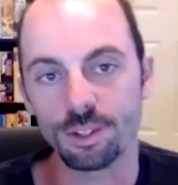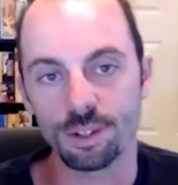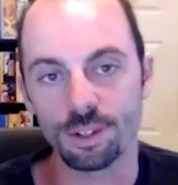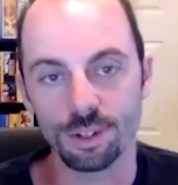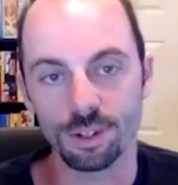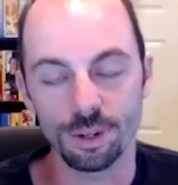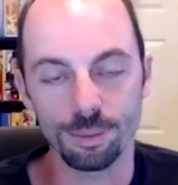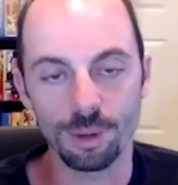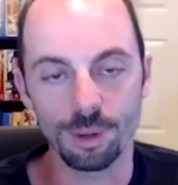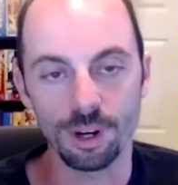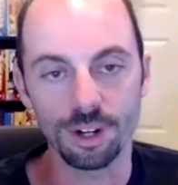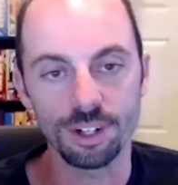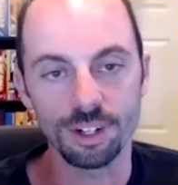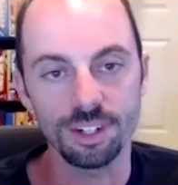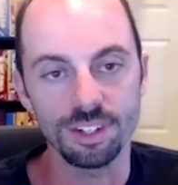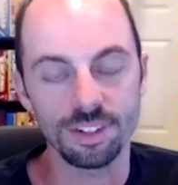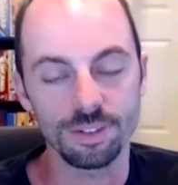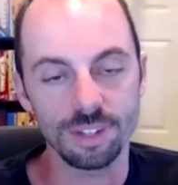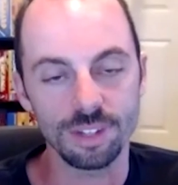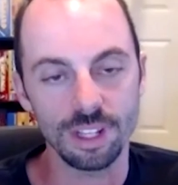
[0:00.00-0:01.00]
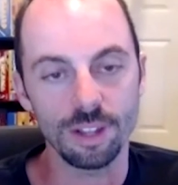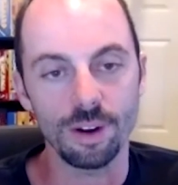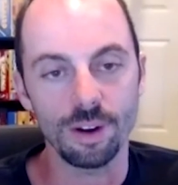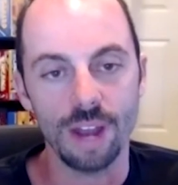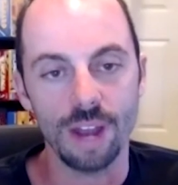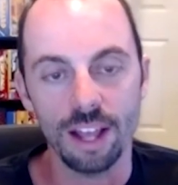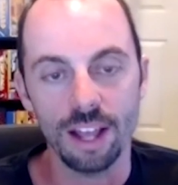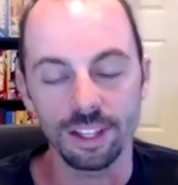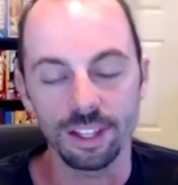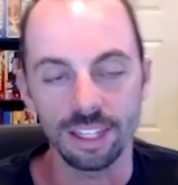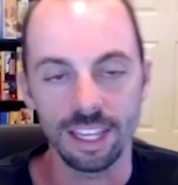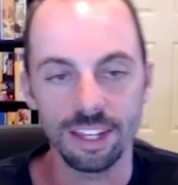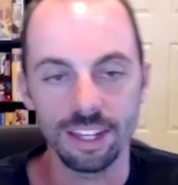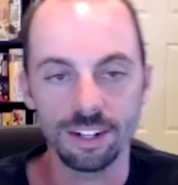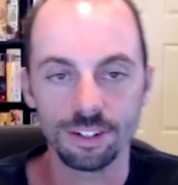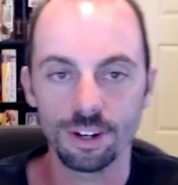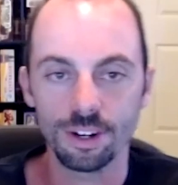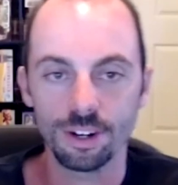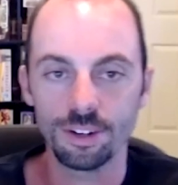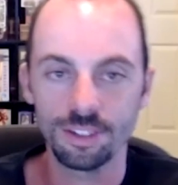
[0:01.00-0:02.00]
emerges. This little alligator
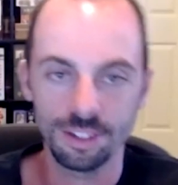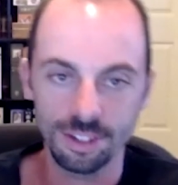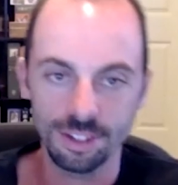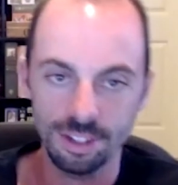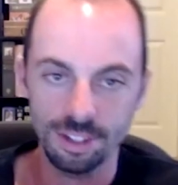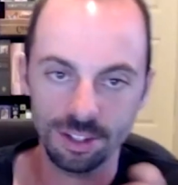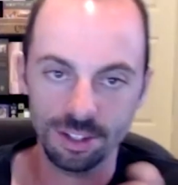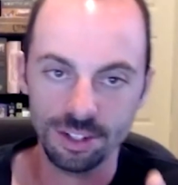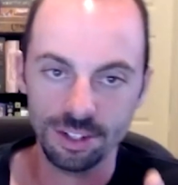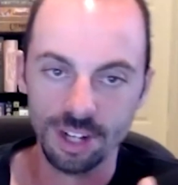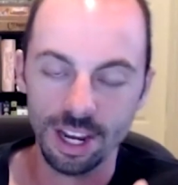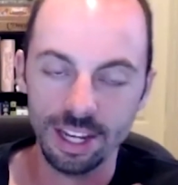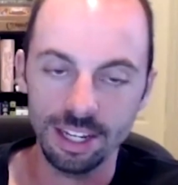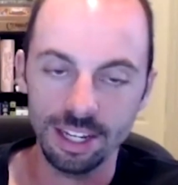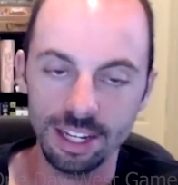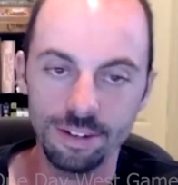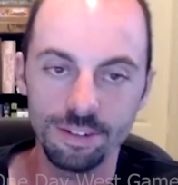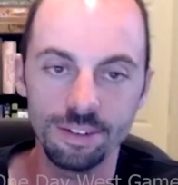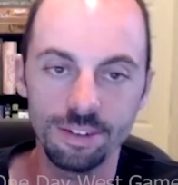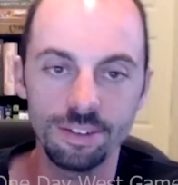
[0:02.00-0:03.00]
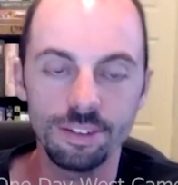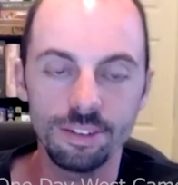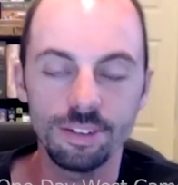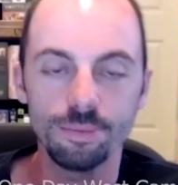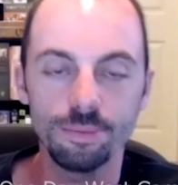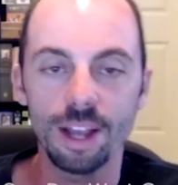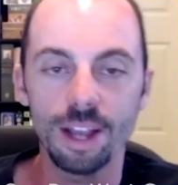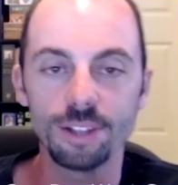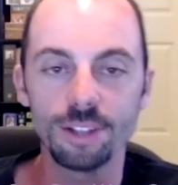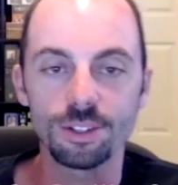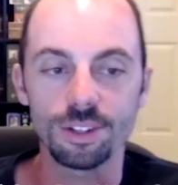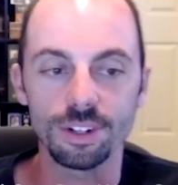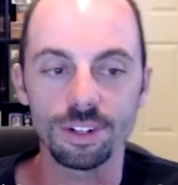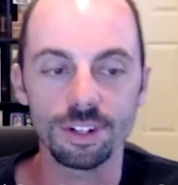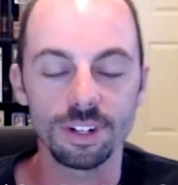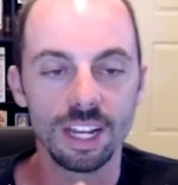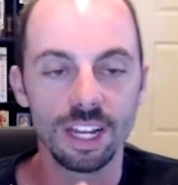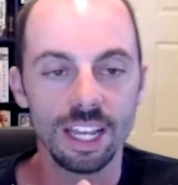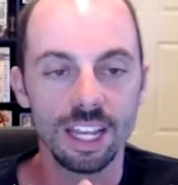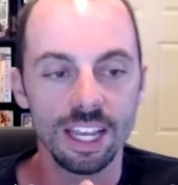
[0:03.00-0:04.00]
turns into this giant monster.
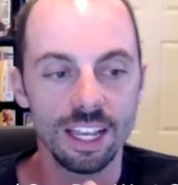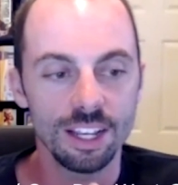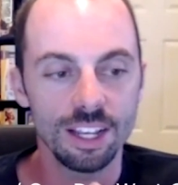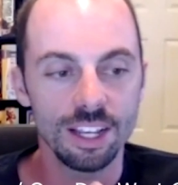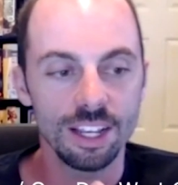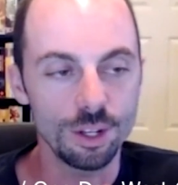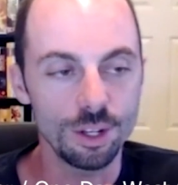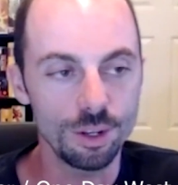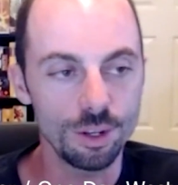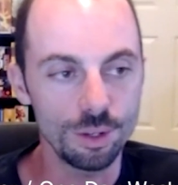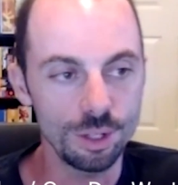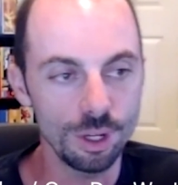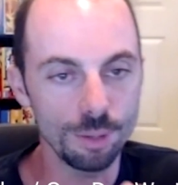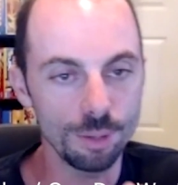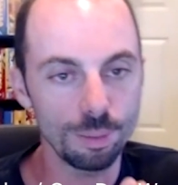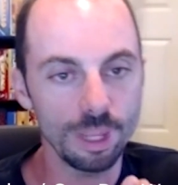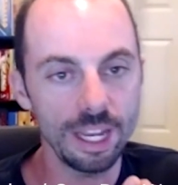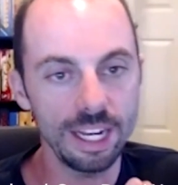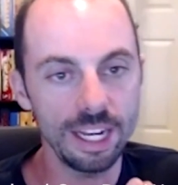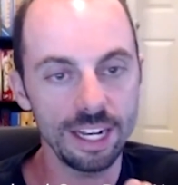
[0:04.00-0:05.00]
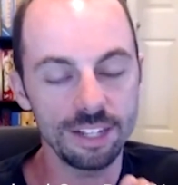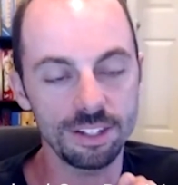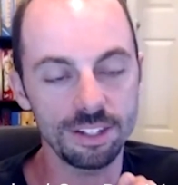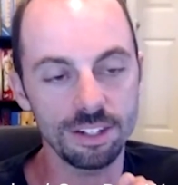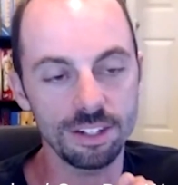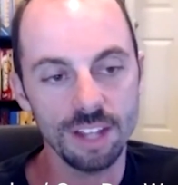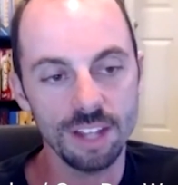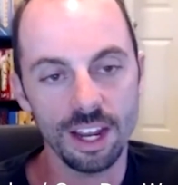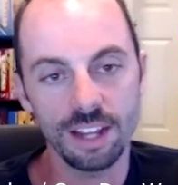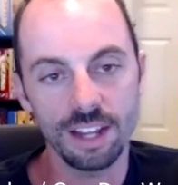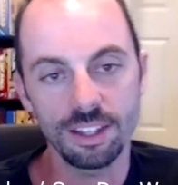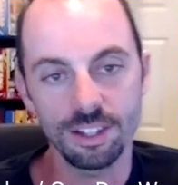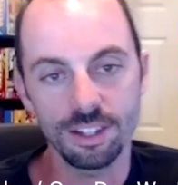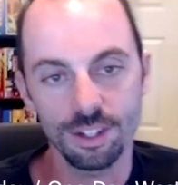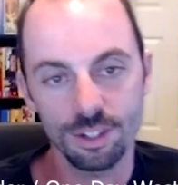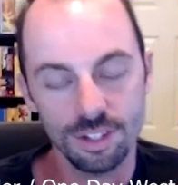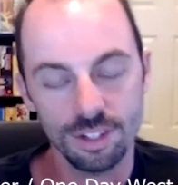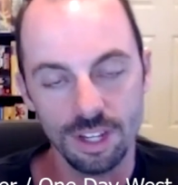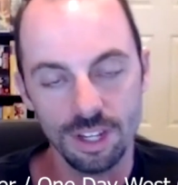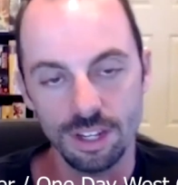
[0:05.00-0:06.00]
So you're playing as the
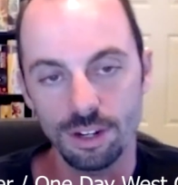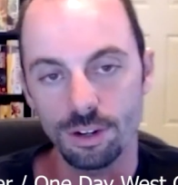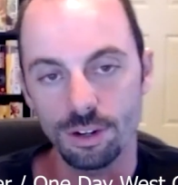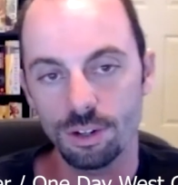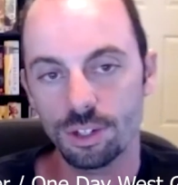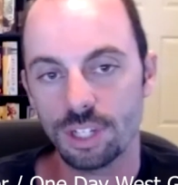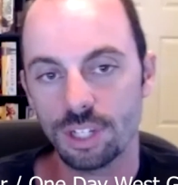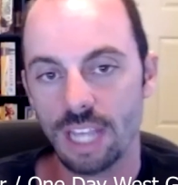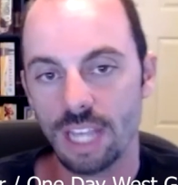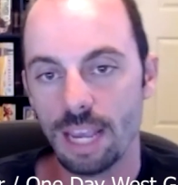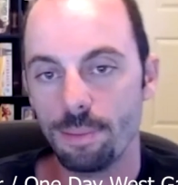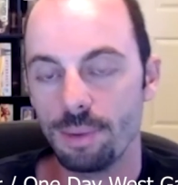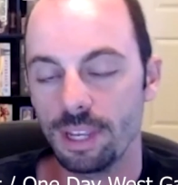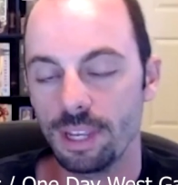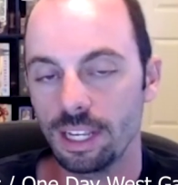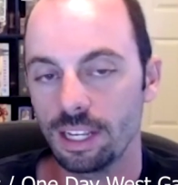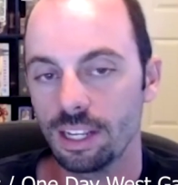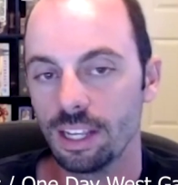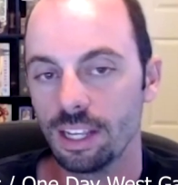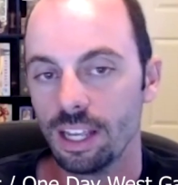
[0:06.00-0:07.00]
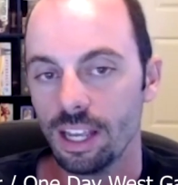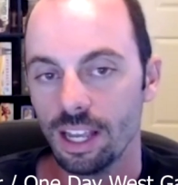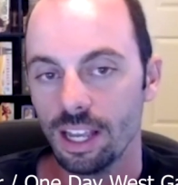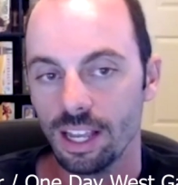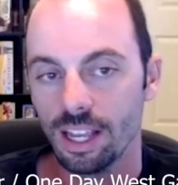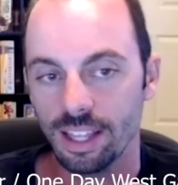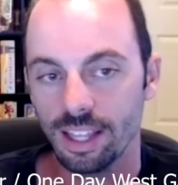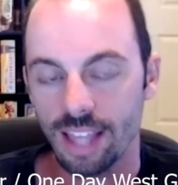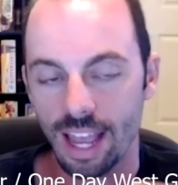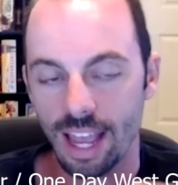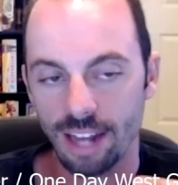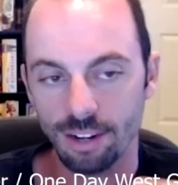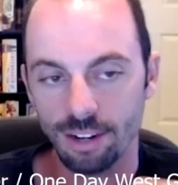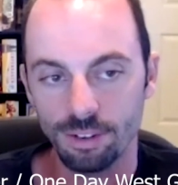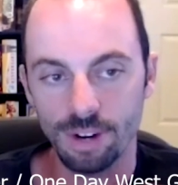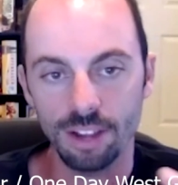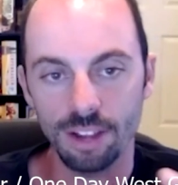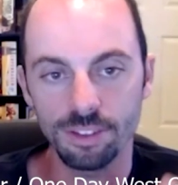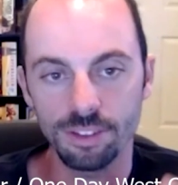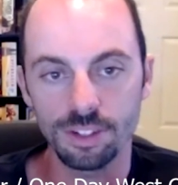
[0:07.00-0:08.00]
scientists and you're escaping that
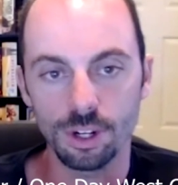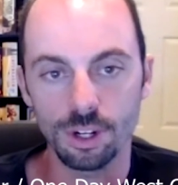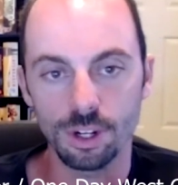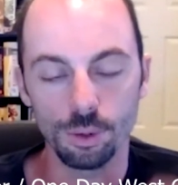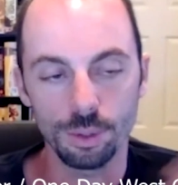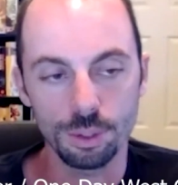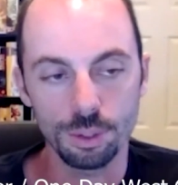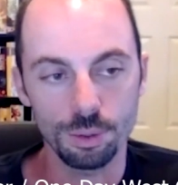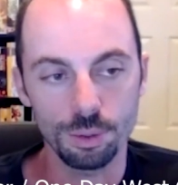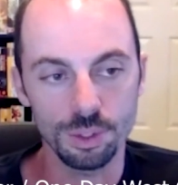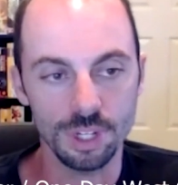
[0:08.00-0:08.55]
ground zero, which was like a